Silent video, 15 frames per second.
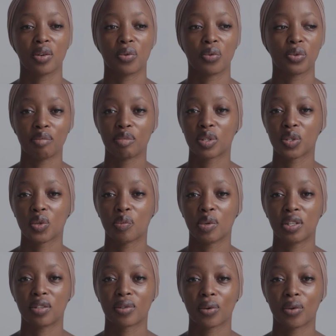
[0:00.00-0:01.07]
who seems to
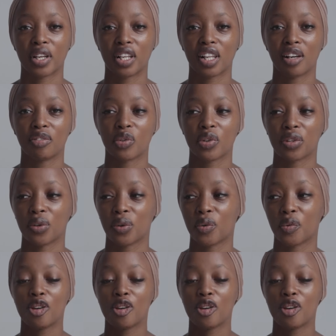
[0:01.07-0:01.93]
be so in love with you?